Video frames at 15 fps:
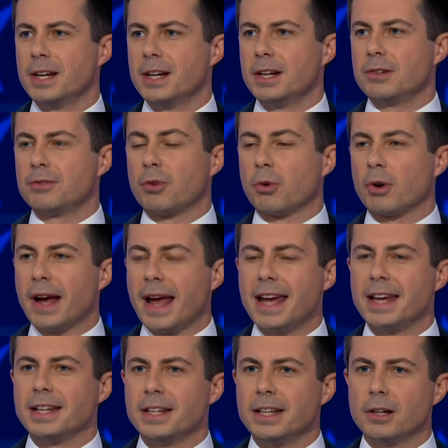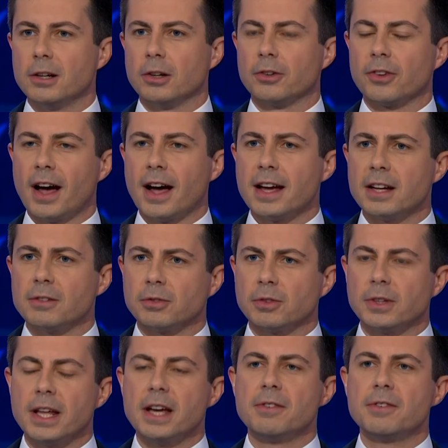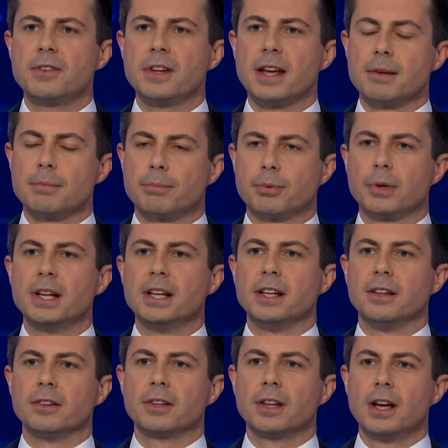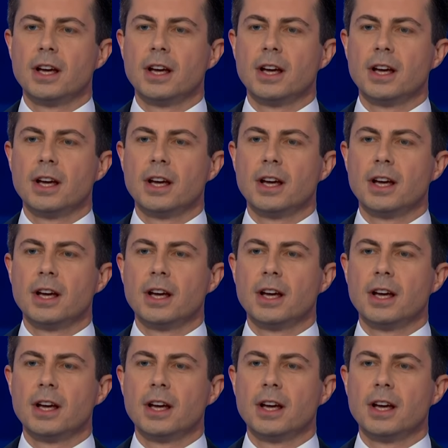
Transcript: for 8 years, I have lived and breathed